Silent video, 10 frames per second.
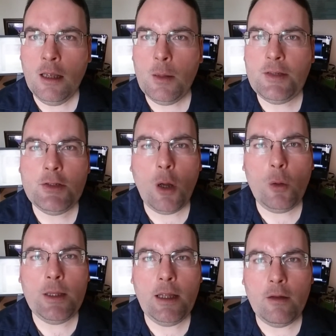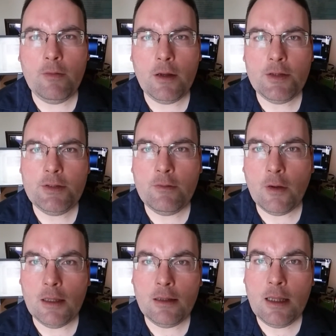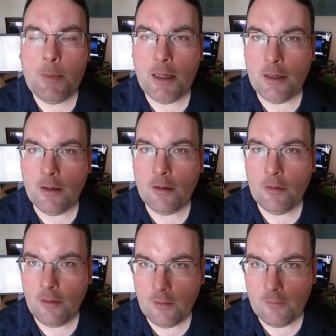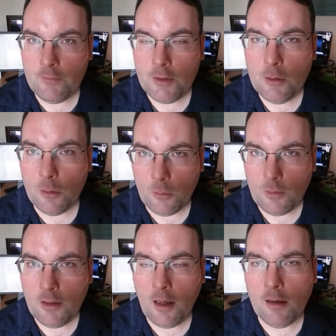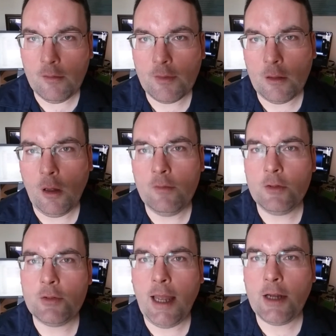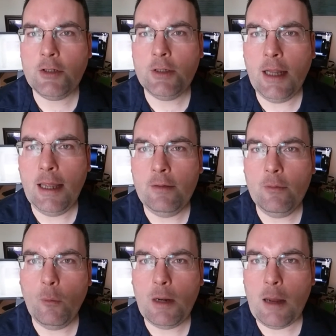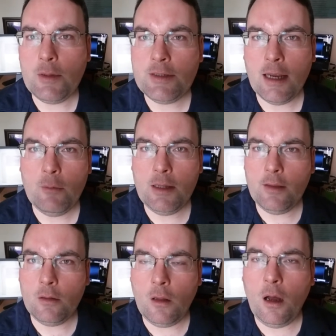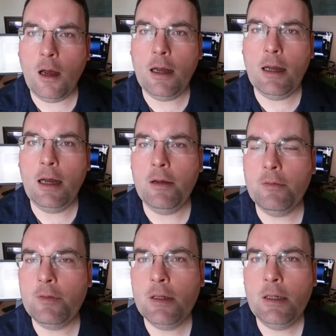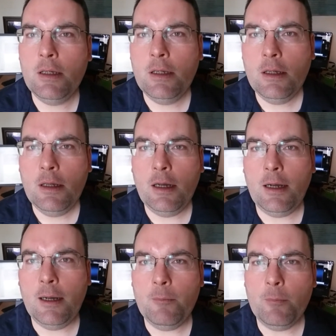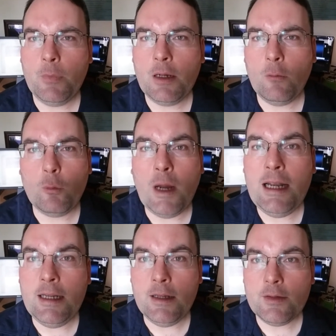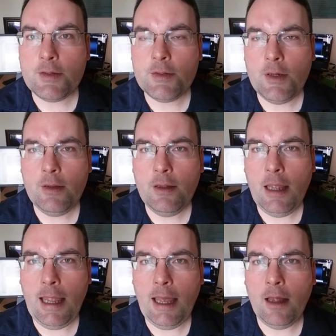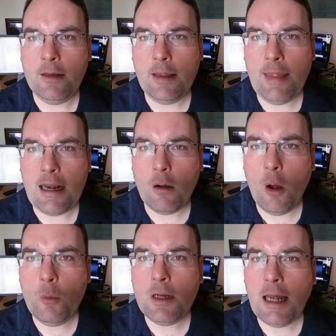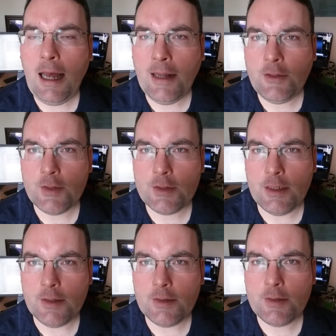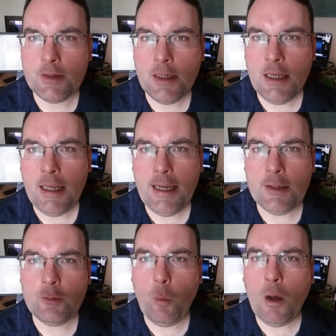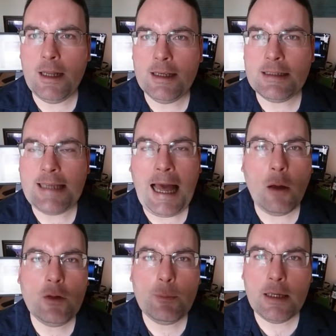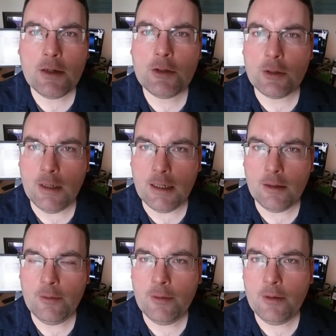This is a very limited view of the law of attraction, and what I would say really the law of radiance, and that our own consciousness is what is outpicturing